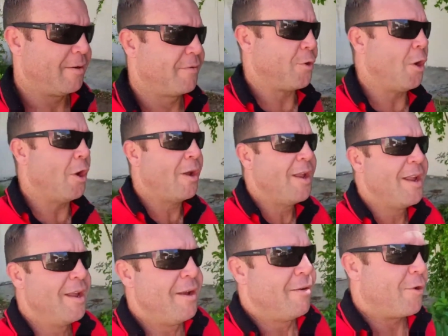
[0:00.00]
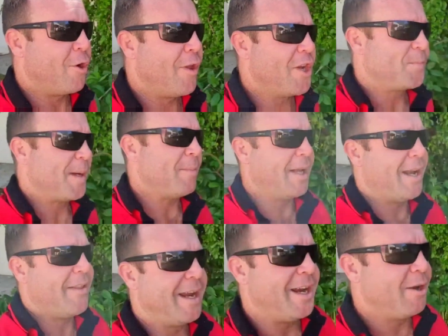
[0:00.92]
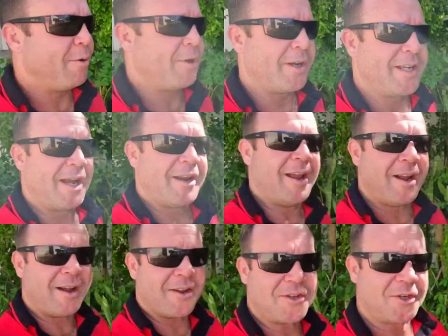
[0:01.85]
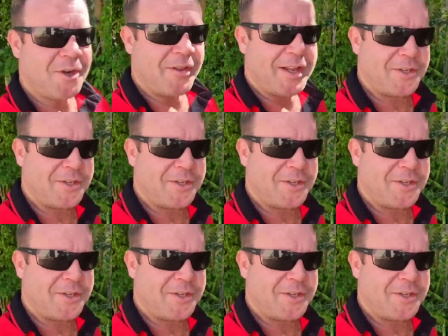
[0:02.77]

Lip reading: for all those people out there who are like going, oh Scott,